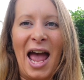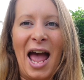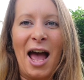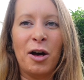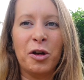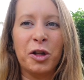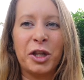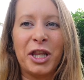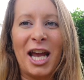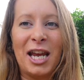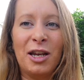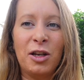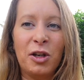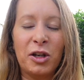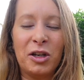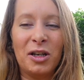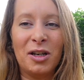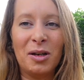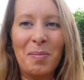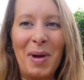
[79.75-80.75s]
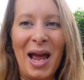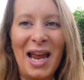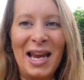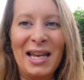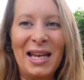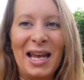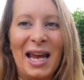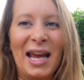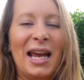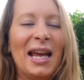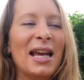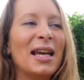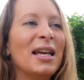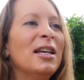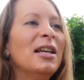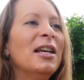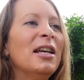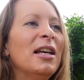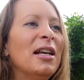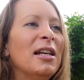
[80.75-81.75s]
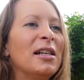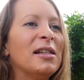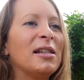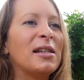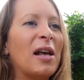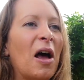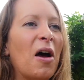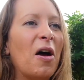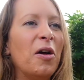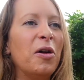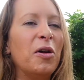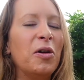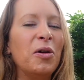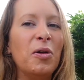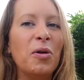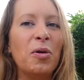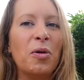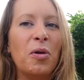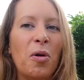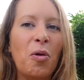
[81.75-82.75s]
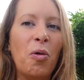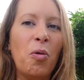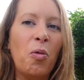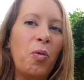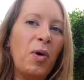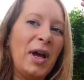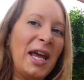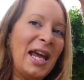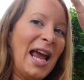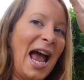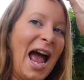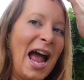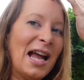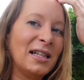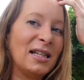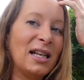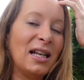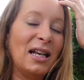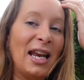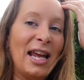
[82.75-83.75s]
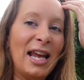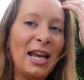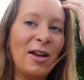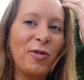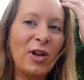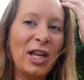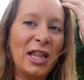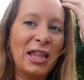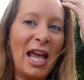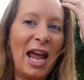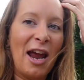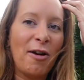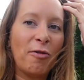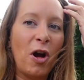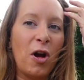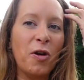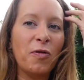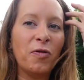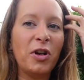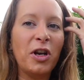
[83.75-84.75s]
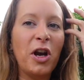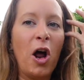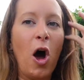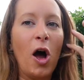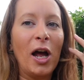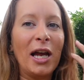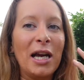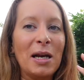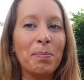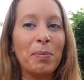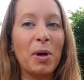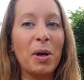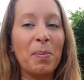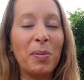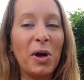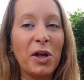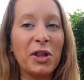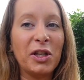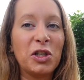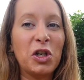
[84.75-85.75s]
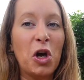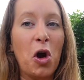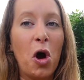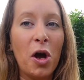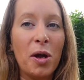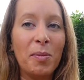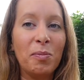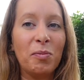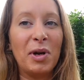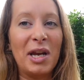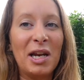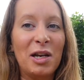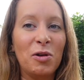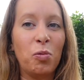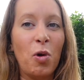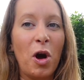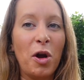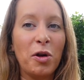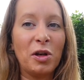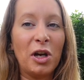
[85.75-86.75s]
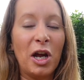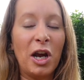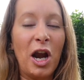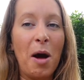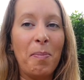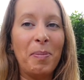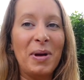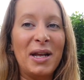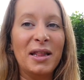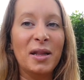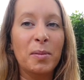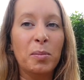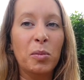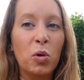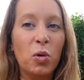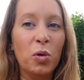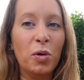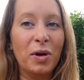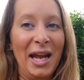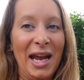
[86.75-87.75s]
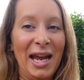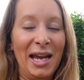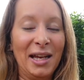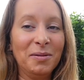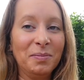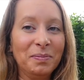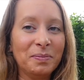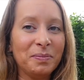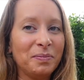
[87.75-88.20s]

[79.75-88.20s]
out, they couldn't make it, so we had to leave it there overnight. But by the time we'd woken up in the morning,